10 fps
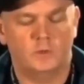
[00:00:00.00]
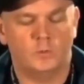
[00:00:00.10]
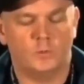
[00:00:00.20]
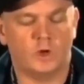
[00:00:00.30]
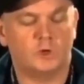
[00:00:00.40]

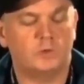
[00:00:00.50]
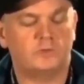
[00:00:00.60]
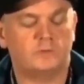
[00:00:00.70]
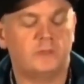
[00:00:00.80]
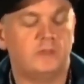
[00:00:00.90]
Where can we
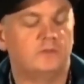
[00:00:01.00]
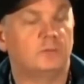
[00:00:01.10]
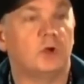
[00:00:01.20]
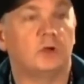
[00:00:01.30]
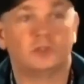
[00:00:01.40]
see
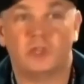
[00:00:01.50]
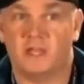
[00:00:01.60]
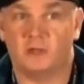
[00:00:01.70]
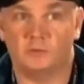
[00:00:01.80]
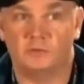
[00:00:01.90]
small
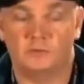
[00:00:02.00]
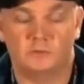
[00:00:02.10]
shadows?